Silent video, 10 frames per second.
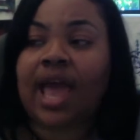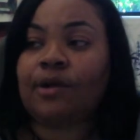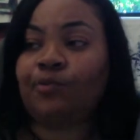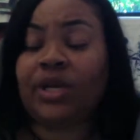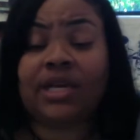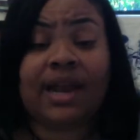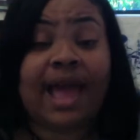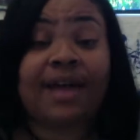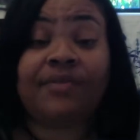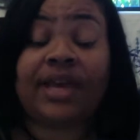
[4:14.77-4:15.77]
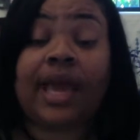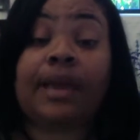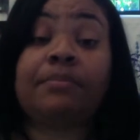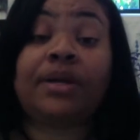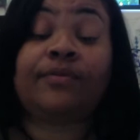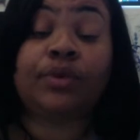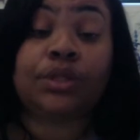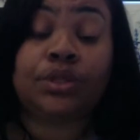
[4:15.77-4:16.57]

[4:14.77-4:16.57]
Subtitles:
and we can advocate, but if we